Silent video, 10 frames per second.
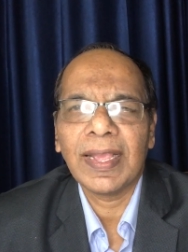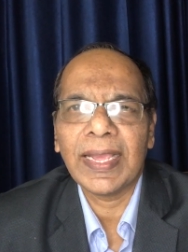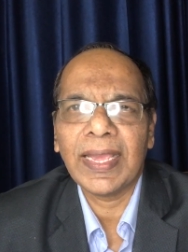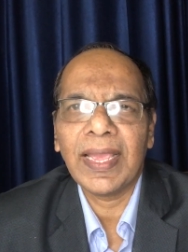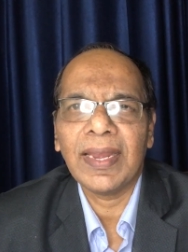
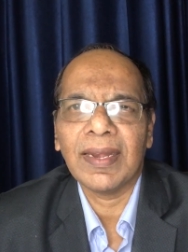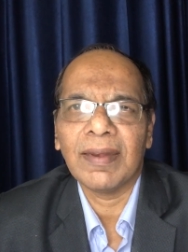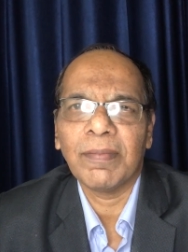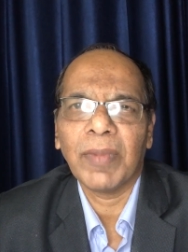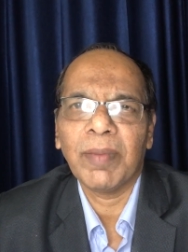
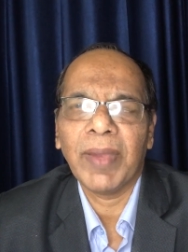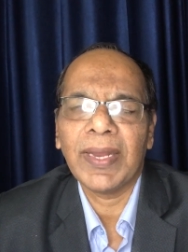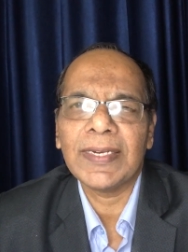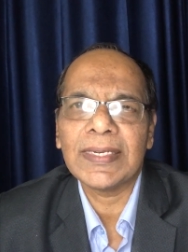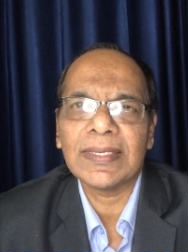gain by
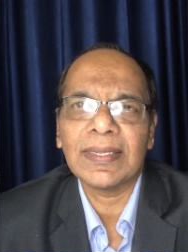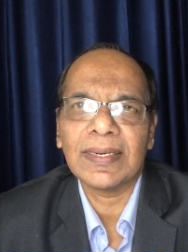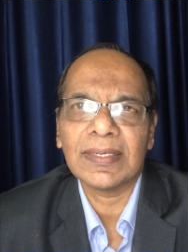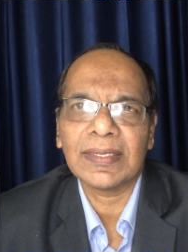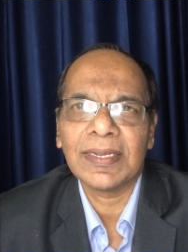managing the
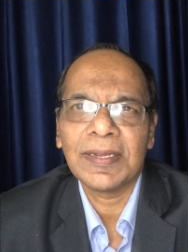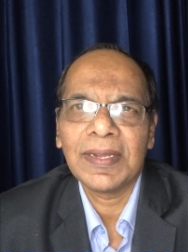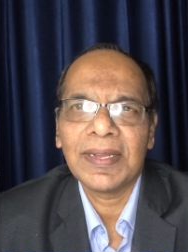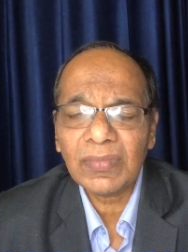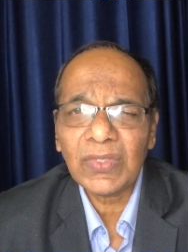risk.
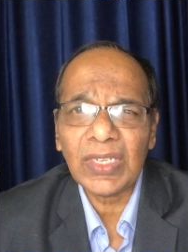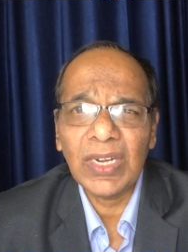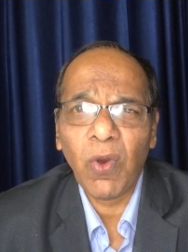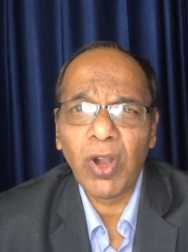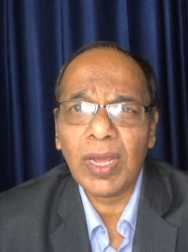
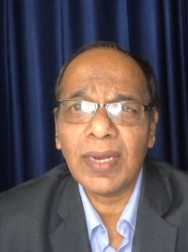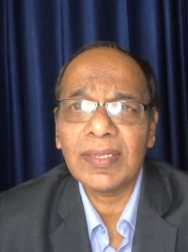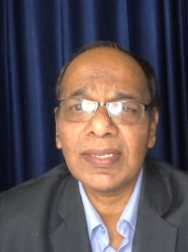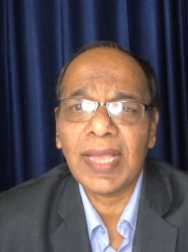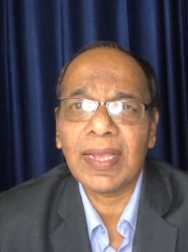Now, what are
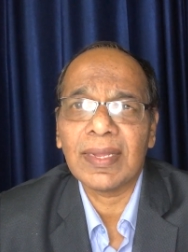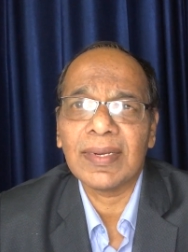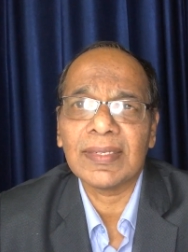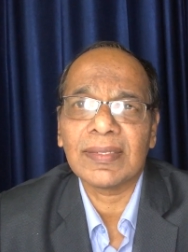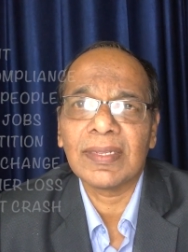these
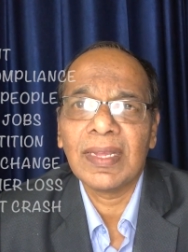risks?